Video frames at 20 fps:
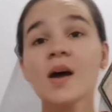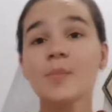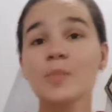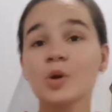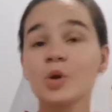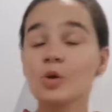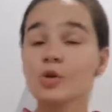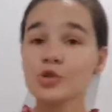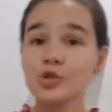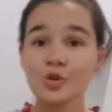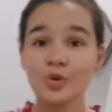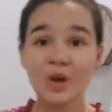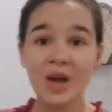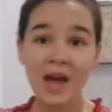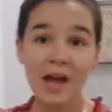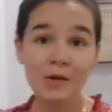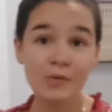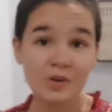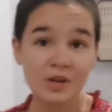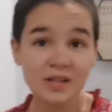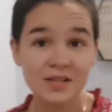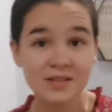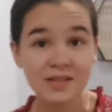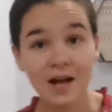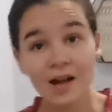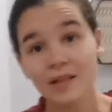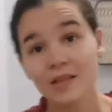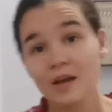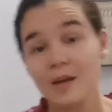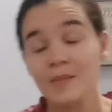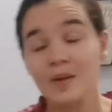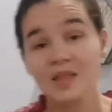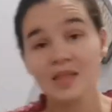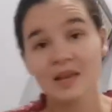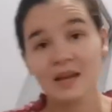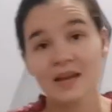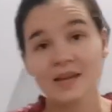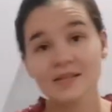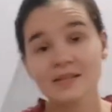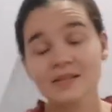because you can resell them in the
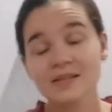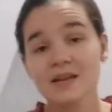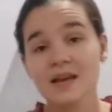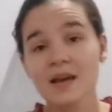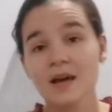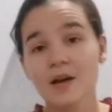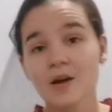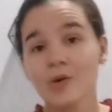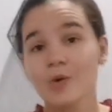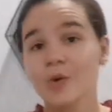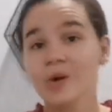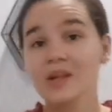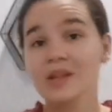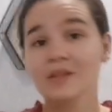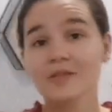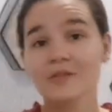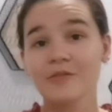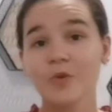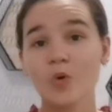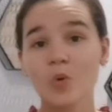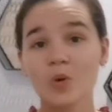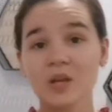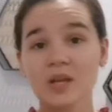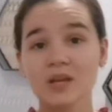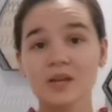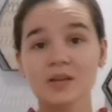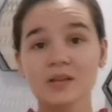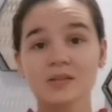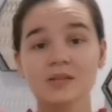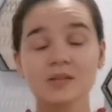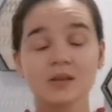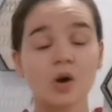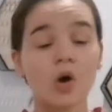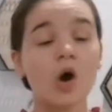next year or in the 4 years